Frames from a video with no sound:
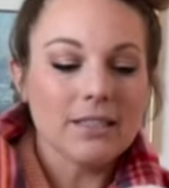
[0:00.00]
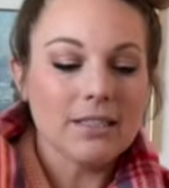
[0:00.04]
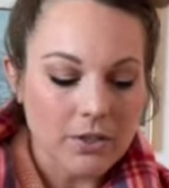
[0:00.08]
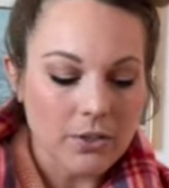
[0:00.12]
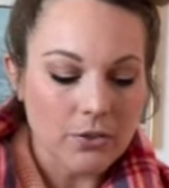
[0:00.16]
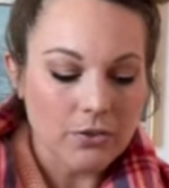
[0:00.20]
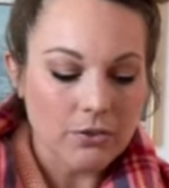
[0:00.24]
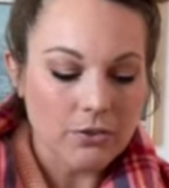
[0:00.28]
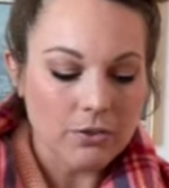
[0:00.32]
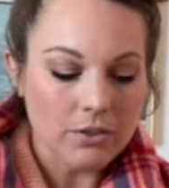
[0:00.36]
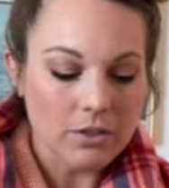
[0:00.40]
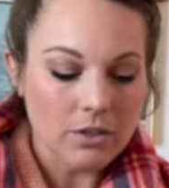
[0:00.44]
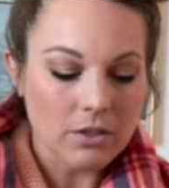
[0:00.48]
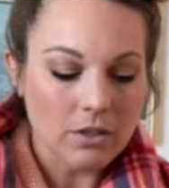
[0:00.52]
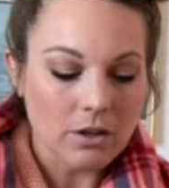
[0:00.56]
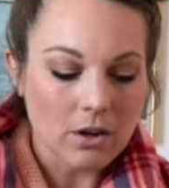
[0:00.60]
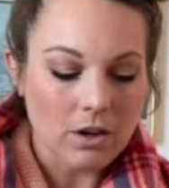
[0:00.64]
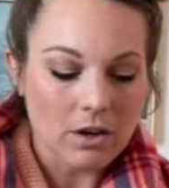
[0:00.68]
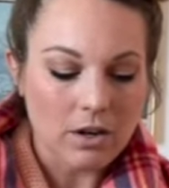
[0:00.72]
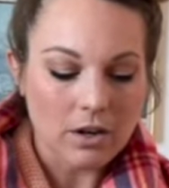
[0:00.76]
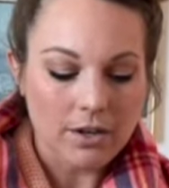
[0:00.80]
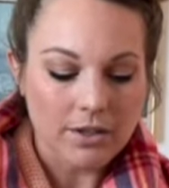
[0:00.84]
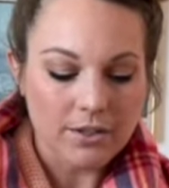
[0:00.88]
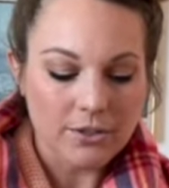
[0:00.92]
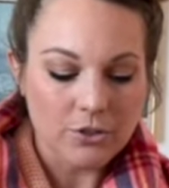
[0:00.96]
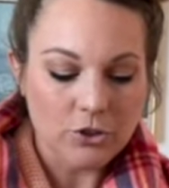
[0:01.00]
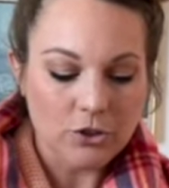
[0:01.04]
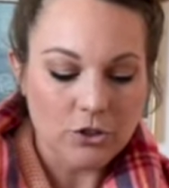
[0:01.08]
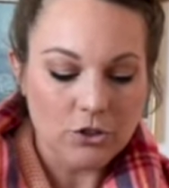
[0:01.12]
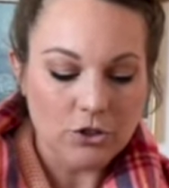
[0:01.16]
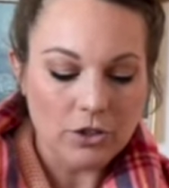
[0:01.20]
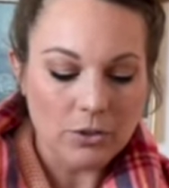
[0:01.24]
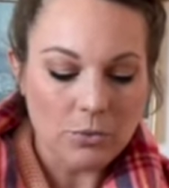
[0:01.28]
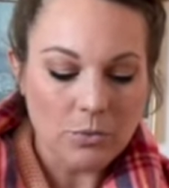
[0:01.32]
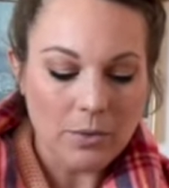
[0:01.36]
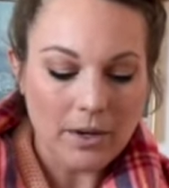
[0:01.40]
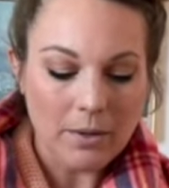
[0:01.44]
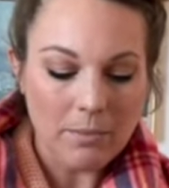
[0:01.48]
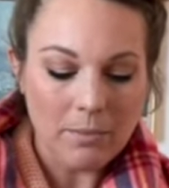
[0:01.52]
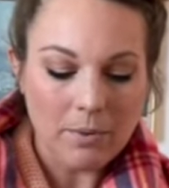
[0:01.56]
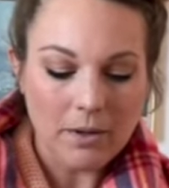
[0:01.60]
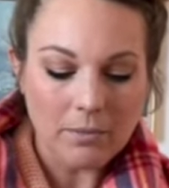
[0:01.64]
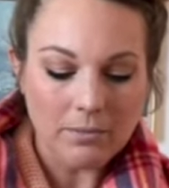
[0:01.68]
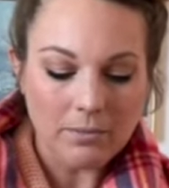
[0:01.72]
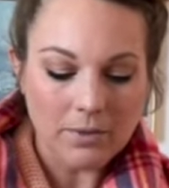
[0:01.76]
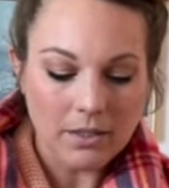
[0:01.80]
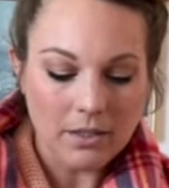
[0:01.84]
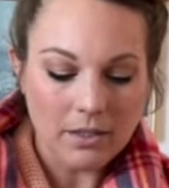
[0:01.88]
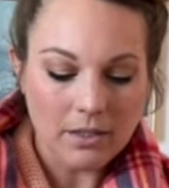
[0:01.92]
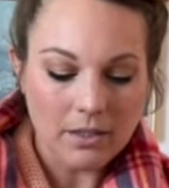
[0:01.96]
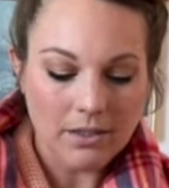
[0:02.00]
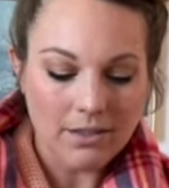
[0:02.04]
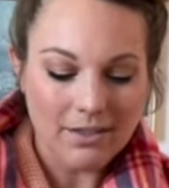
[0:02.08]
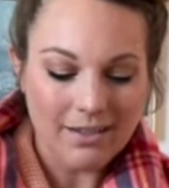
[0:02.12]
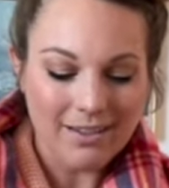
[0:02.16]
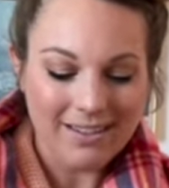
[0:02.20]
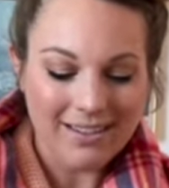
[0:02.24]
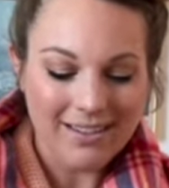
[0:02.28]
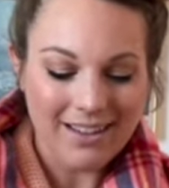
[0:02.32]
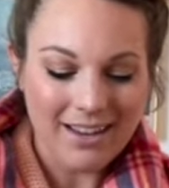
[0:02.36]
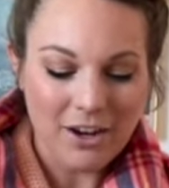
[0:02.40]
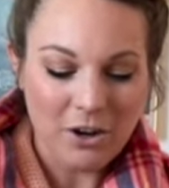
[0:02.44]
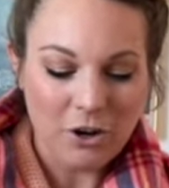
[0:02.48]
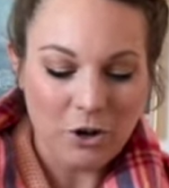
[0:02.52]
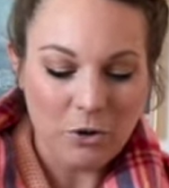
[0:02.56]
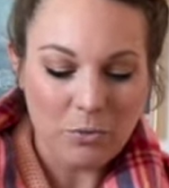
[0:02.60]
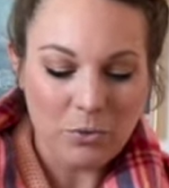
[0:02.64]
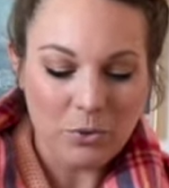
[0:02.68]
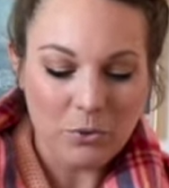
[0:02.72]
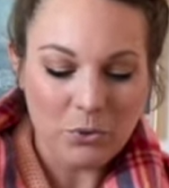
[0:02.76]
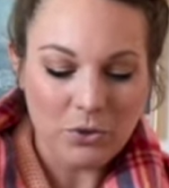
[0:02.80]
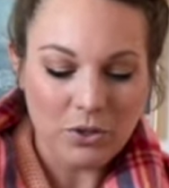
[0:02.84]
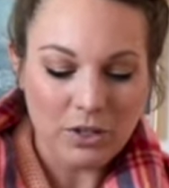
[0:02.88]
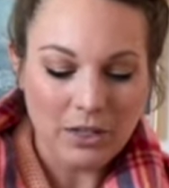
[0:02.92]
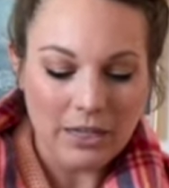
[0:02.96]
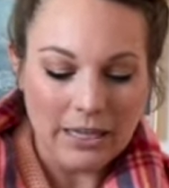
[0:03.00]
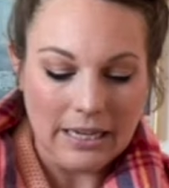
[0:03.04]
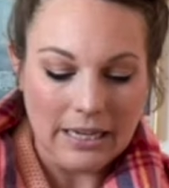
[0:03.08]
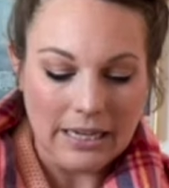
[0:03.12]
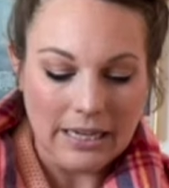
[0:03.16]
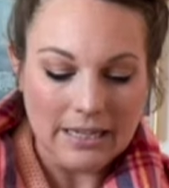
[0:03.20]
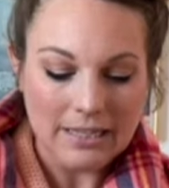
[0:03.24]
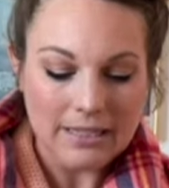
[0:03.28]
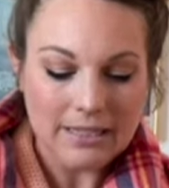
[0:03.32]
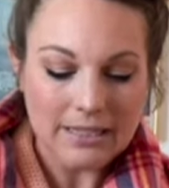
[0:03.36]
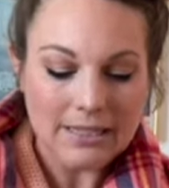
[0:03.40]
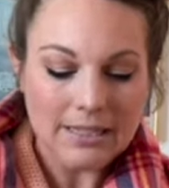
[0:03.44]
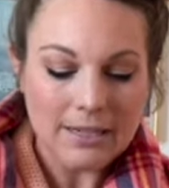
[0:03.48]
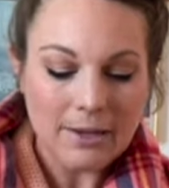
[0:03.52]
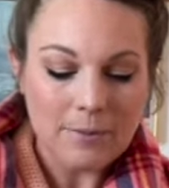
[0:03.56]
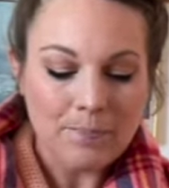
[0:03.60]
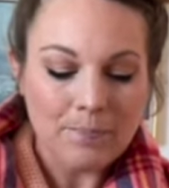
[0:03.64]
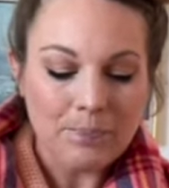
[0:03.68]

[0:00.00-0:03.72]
The notes are gingered white pumpkin, caramel glaze,